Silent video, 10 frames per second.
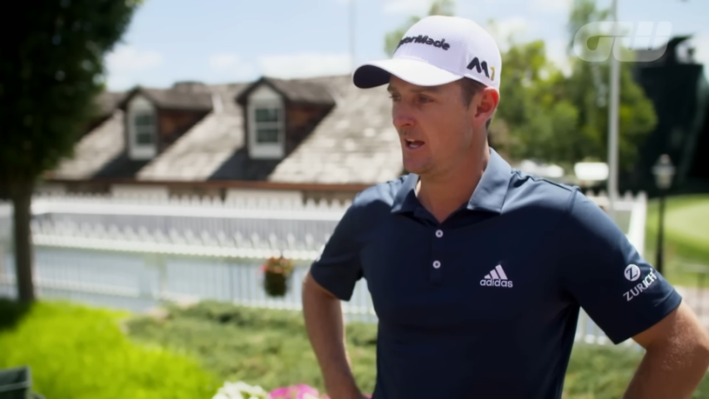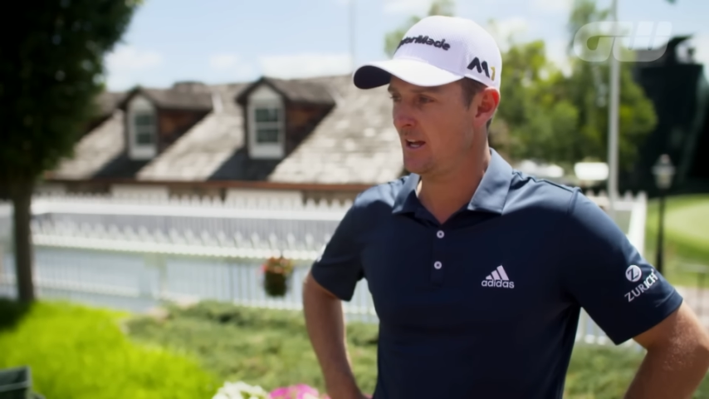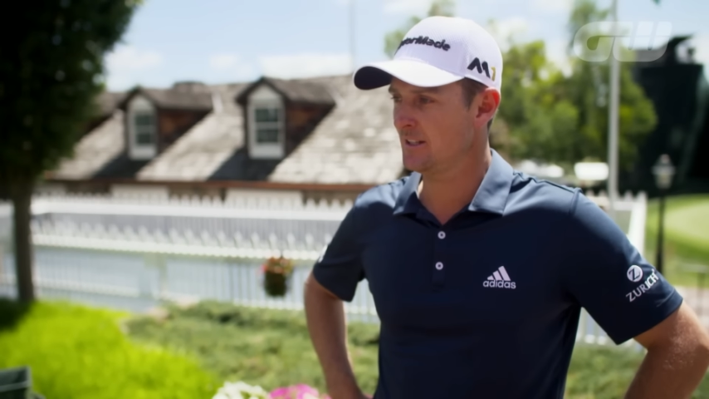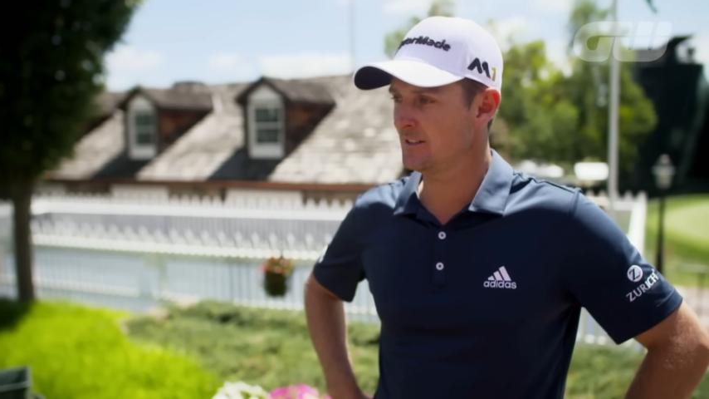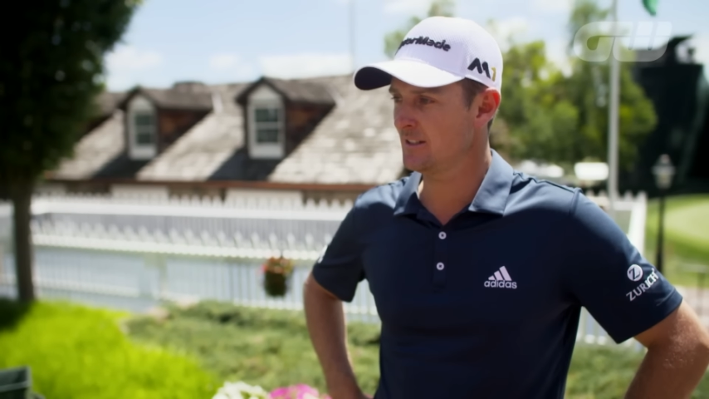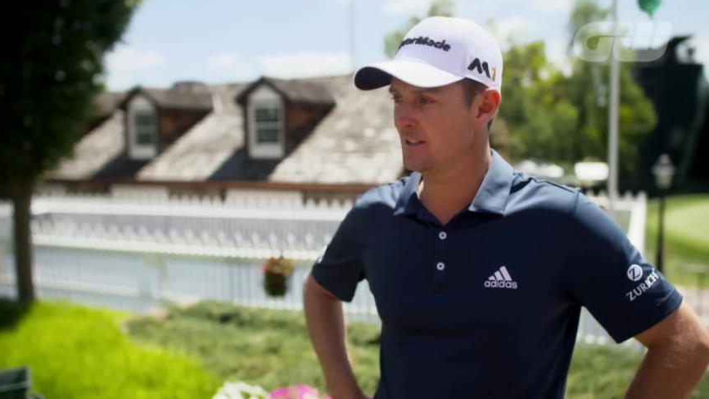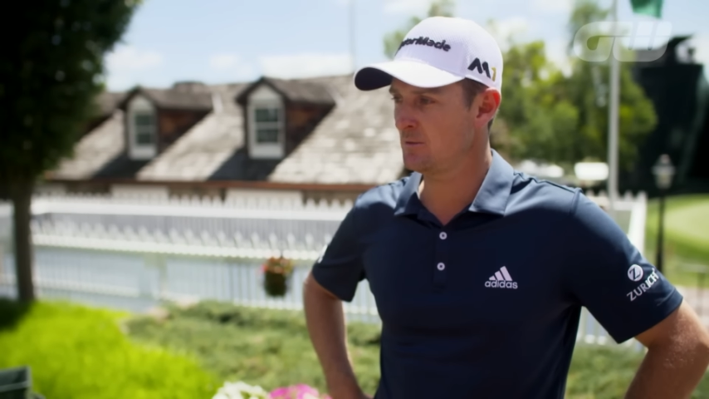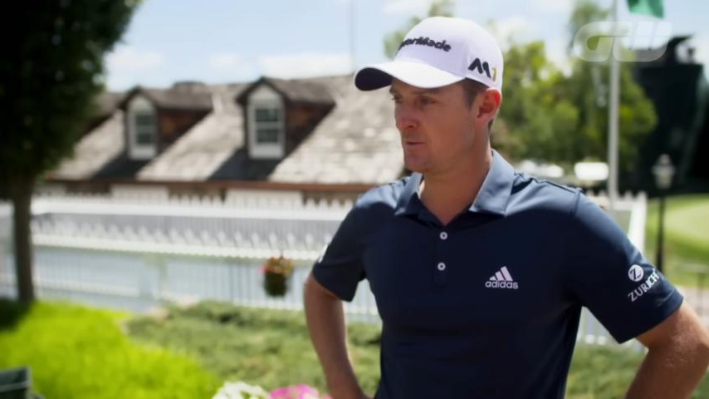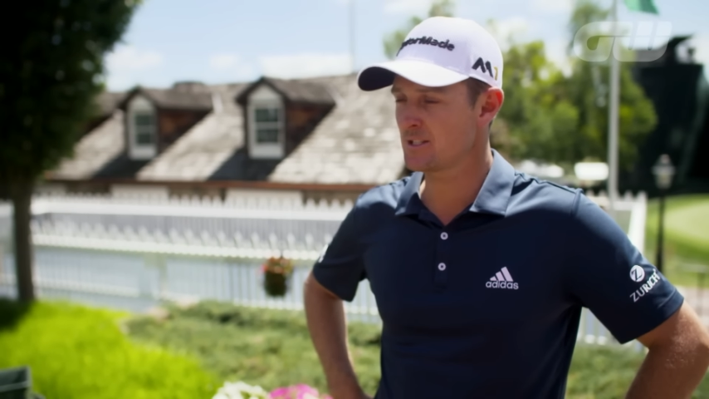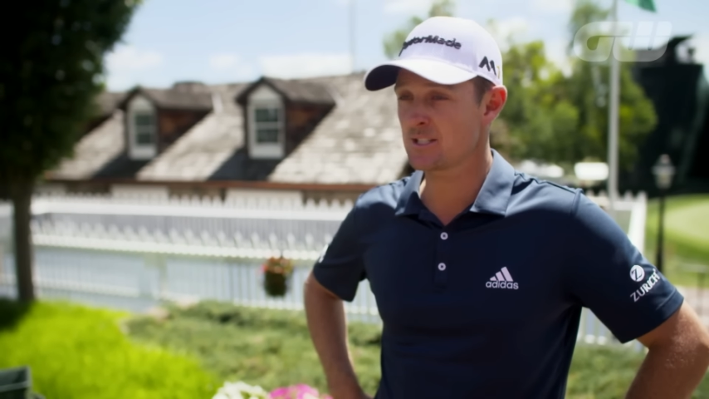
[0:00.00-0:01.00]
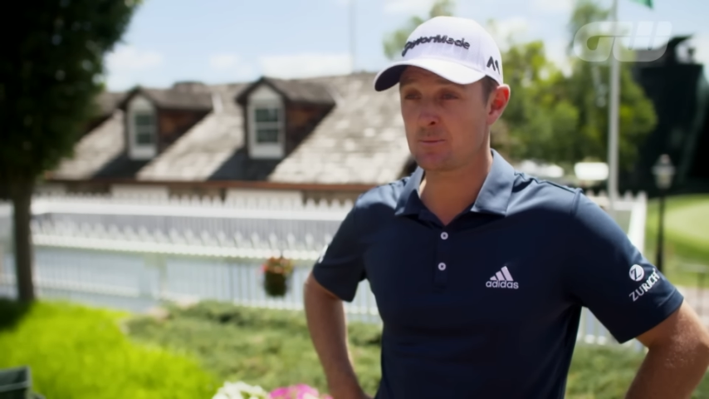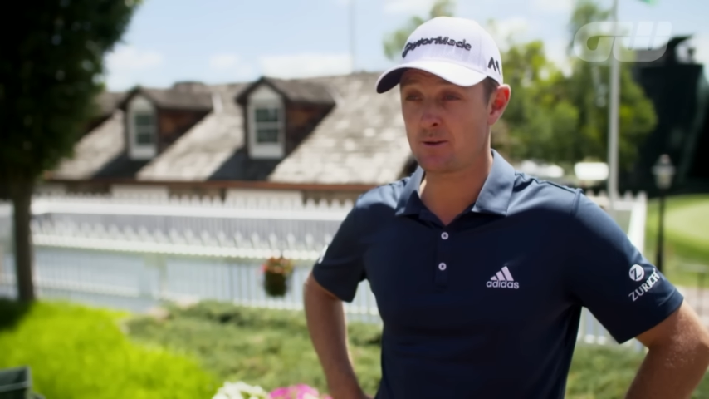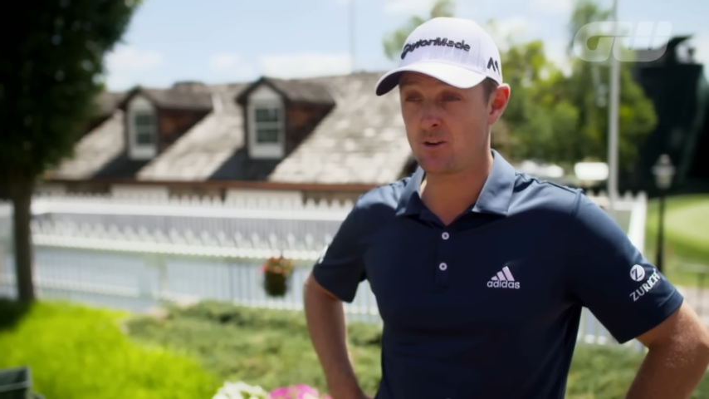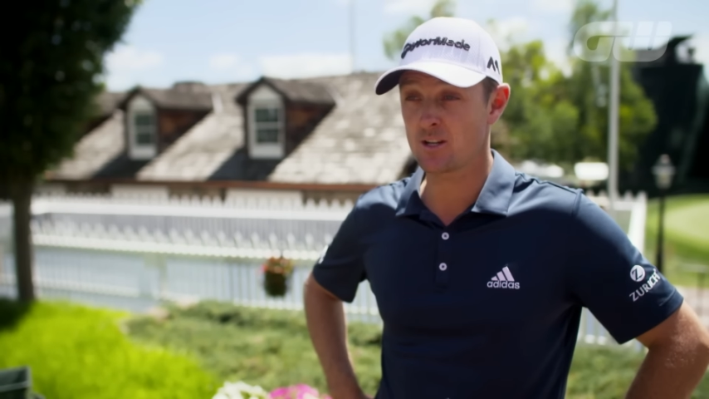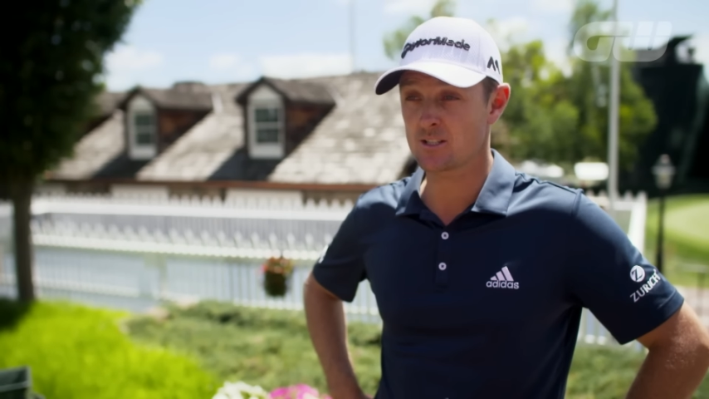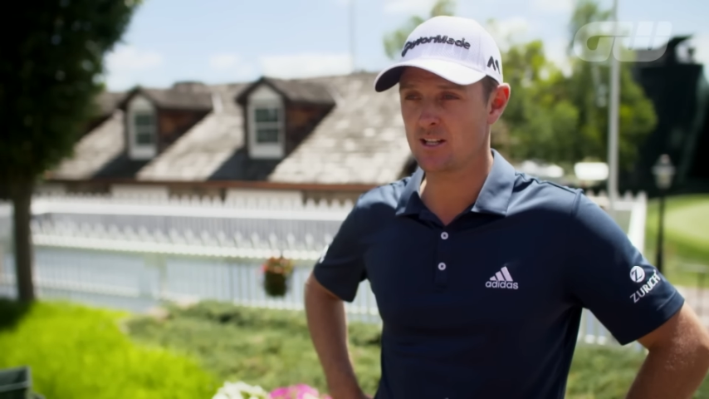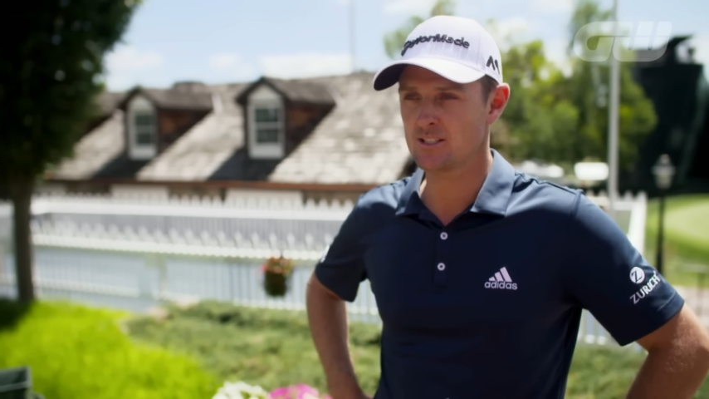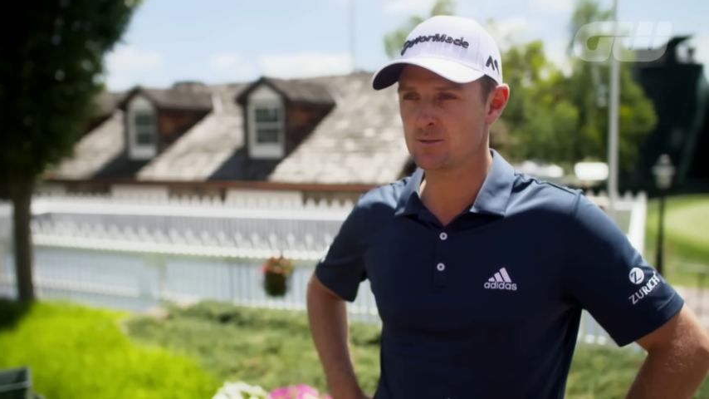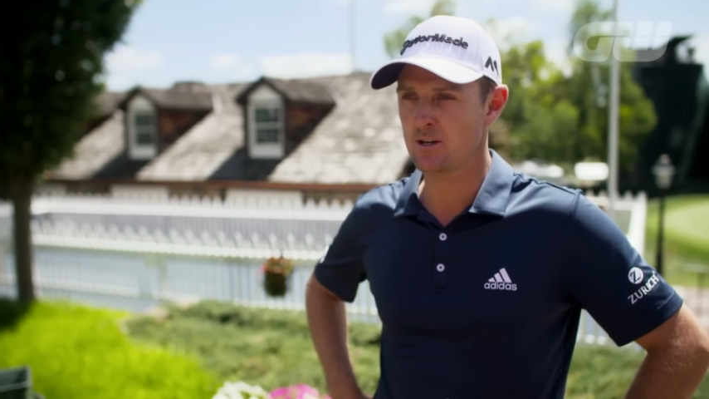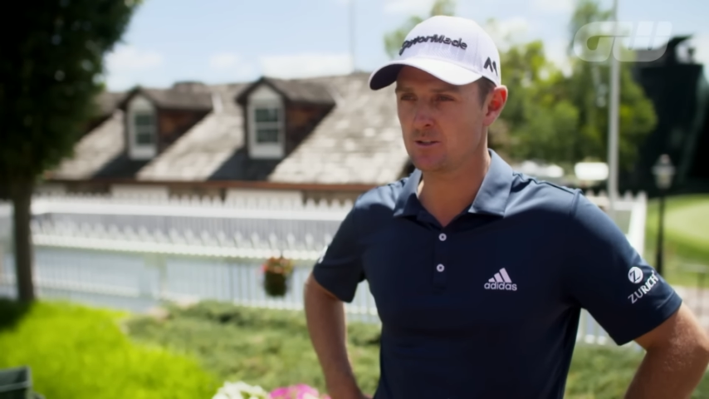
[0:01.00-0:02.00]
and um, obviously something I'm very
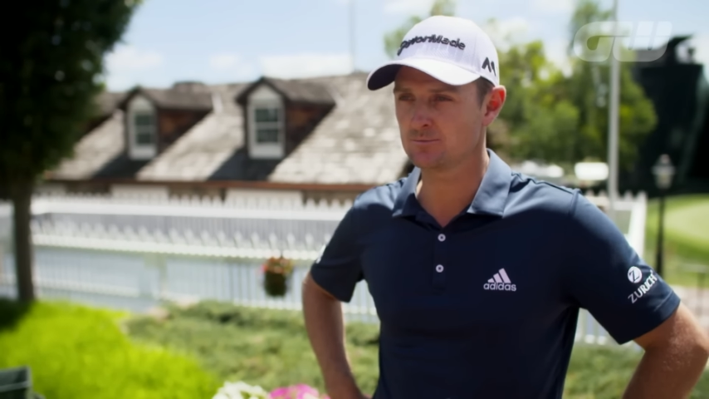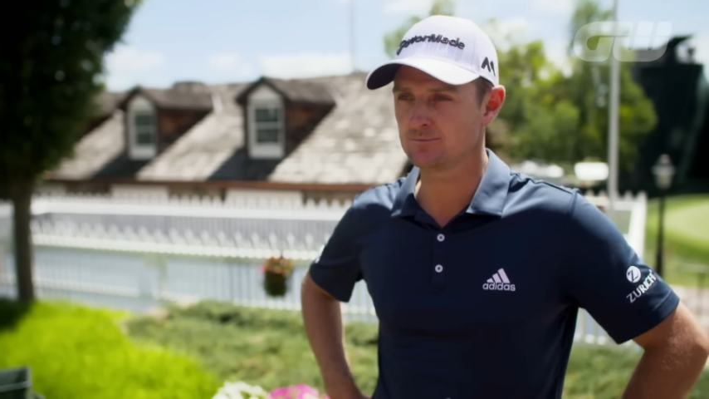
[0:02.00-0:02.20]
excited about.